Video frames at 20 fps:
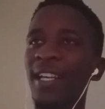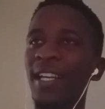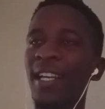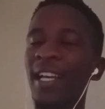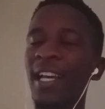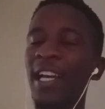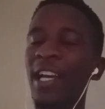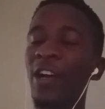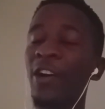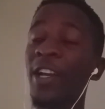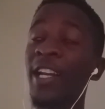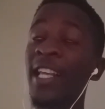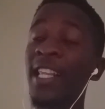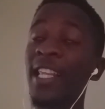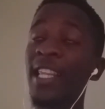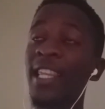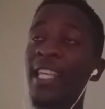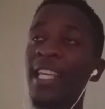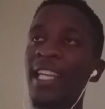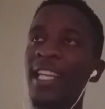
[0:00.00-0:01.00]
uh,
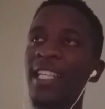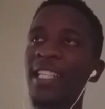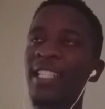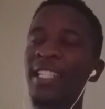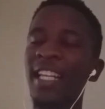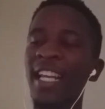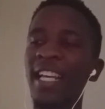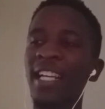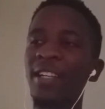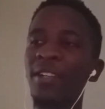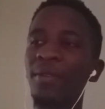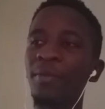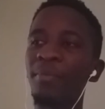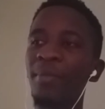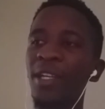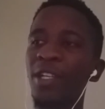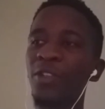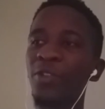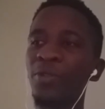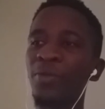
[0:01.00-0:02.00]
another thing is like
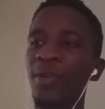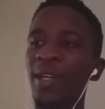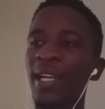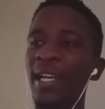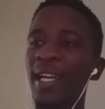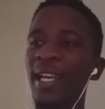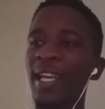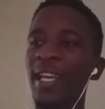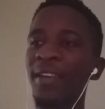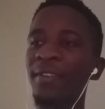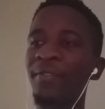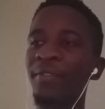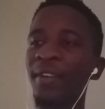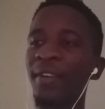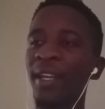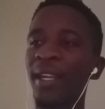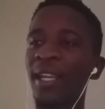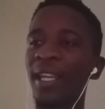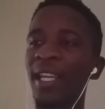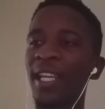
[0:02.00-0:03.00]
make sure
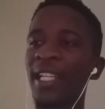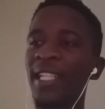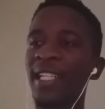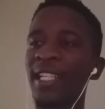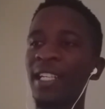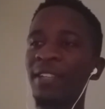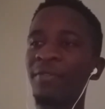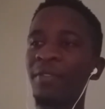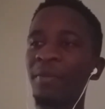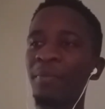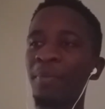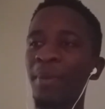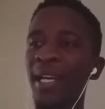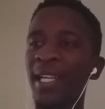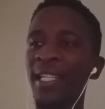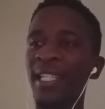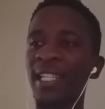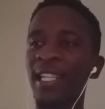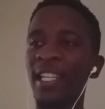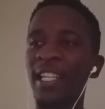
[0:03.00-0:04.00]
every each and every
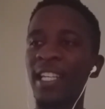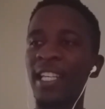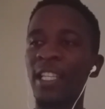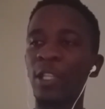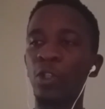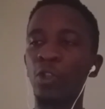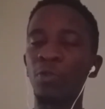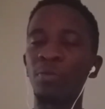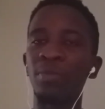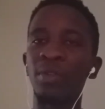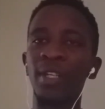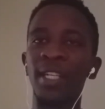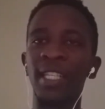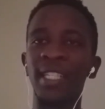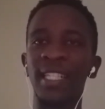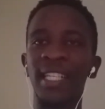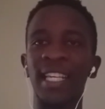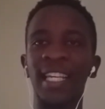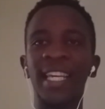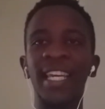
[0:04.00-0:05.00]
part in an ensemble
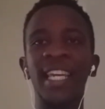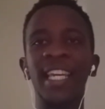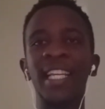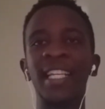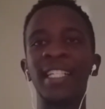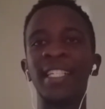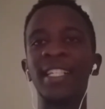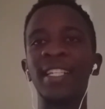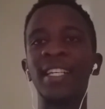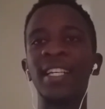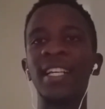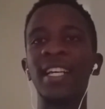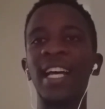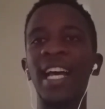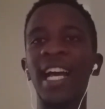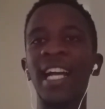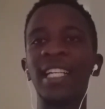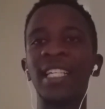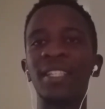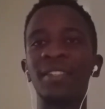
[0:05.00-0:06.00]
is engaged
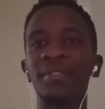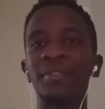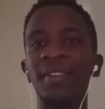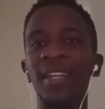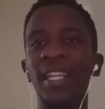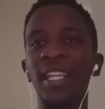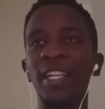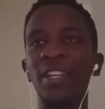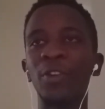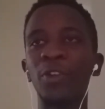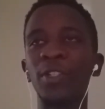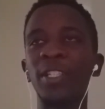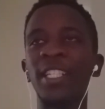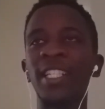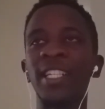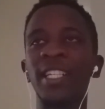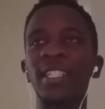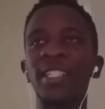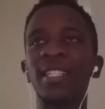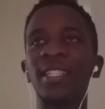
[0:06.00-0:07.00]
actively not
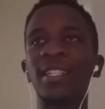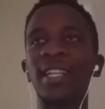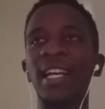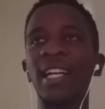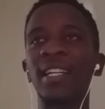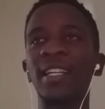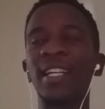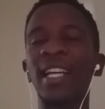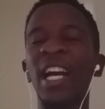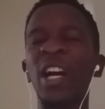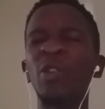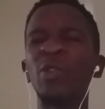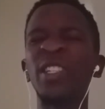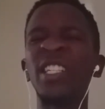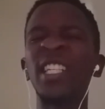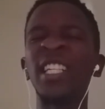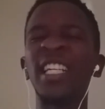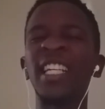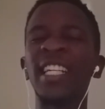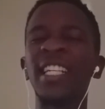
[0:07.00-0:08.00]
just
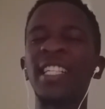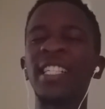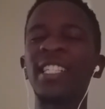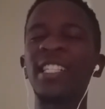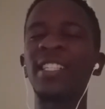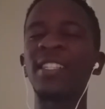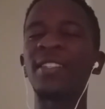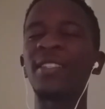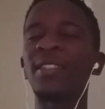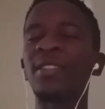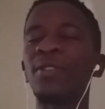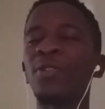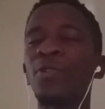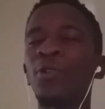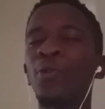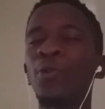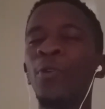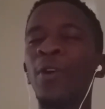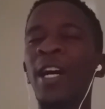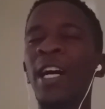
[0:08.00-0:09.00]
counting rests
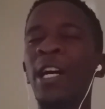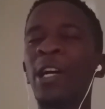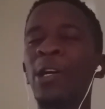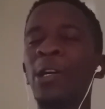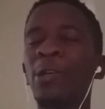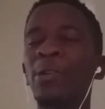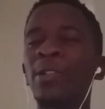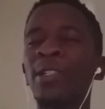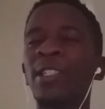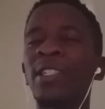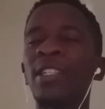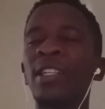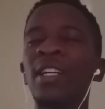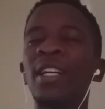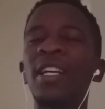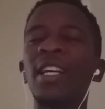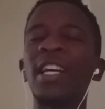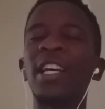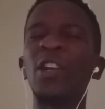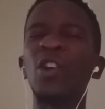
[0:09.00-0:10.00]
throughout
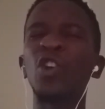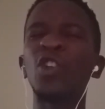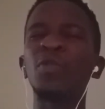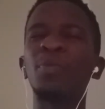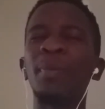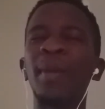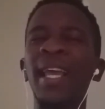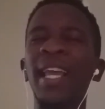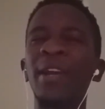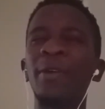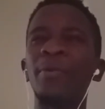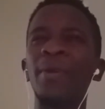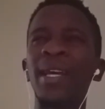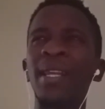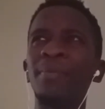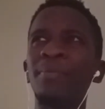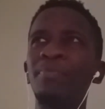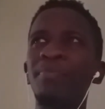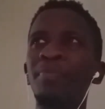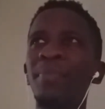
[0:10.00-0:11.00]
not playing
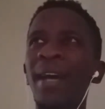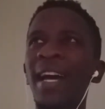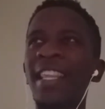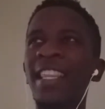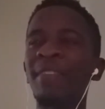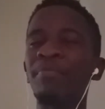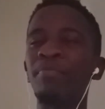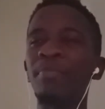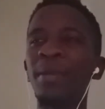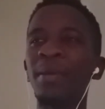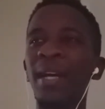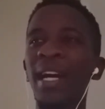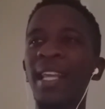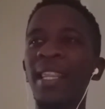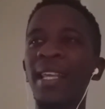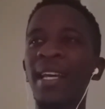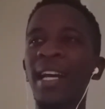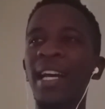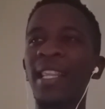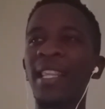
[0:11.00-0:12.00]
while other
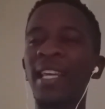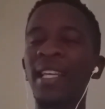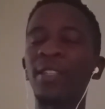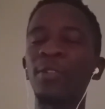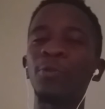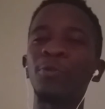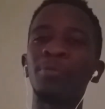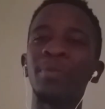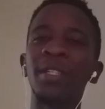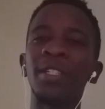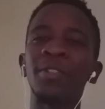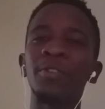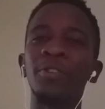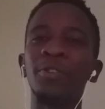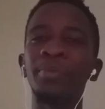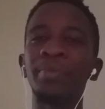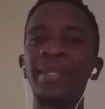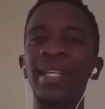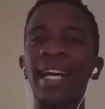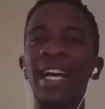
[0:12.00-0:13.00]
other other instrument
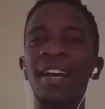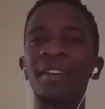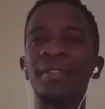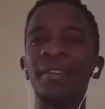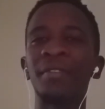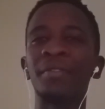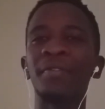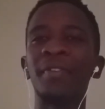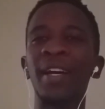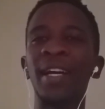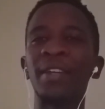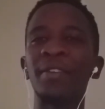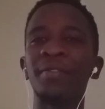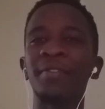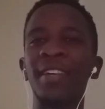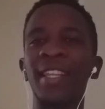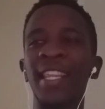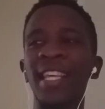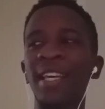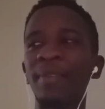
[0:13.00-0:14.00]
groups are having fun
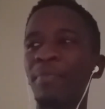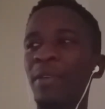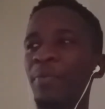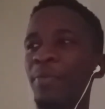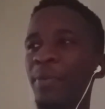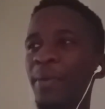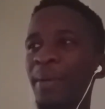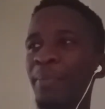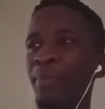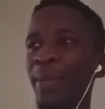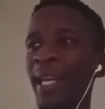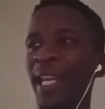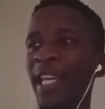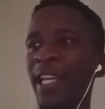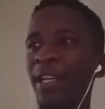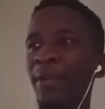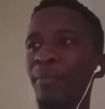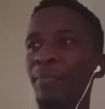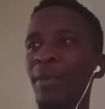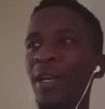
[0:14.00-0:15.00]
over there people are
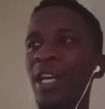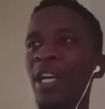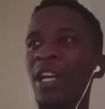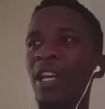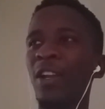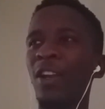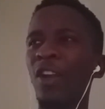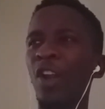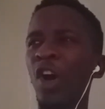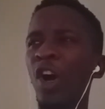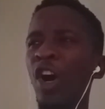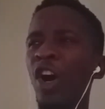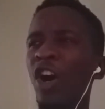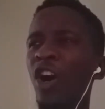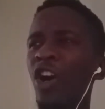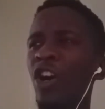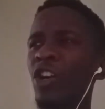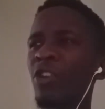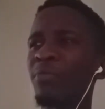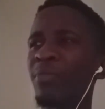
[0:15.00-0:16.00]
playing
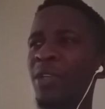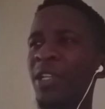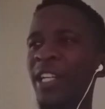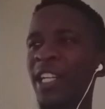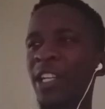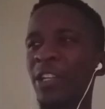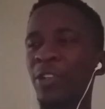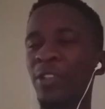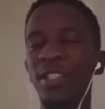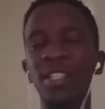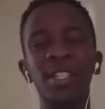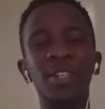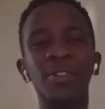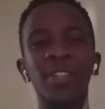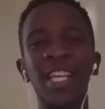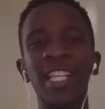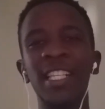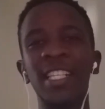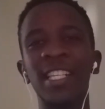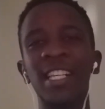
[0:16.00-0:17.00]
long boring notes
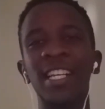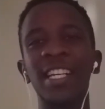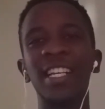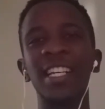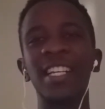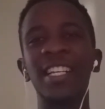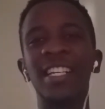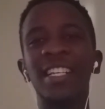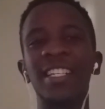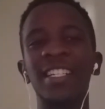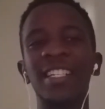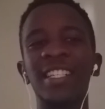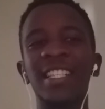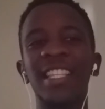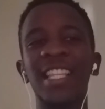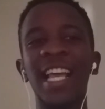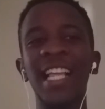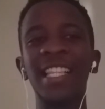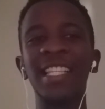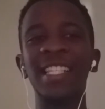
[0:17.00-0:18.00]
no that's
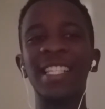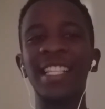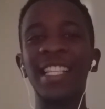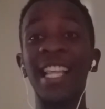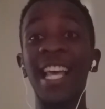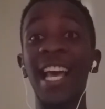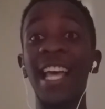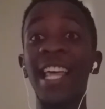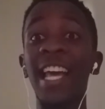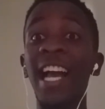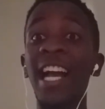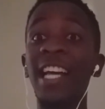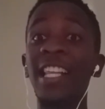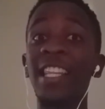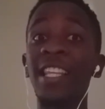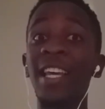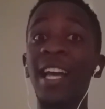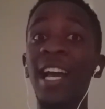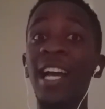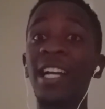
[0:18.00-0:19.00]
that's the uh,
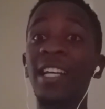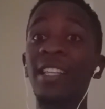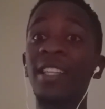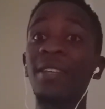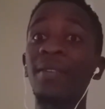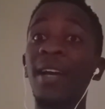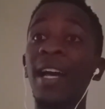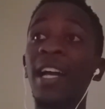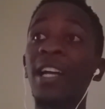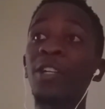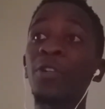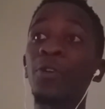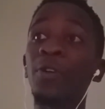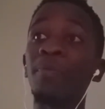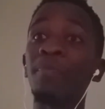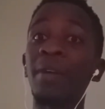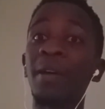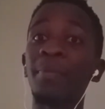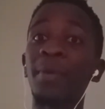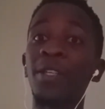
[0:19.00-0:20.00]
the, uh, the
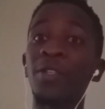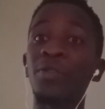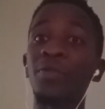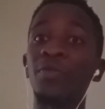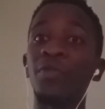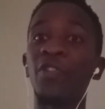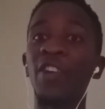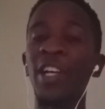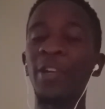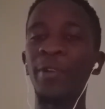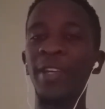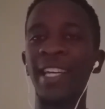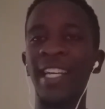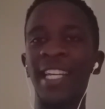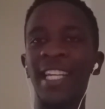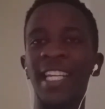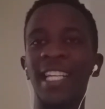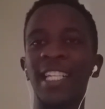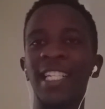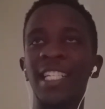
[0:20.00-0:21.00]
actual purpose of why we
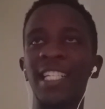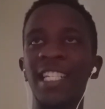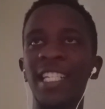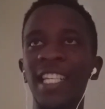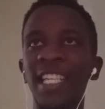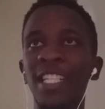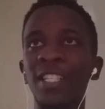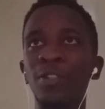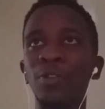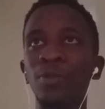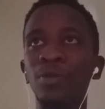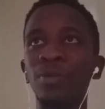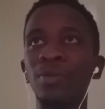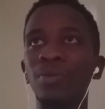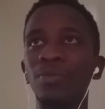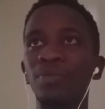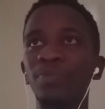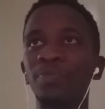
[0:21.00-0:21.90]
arrange is to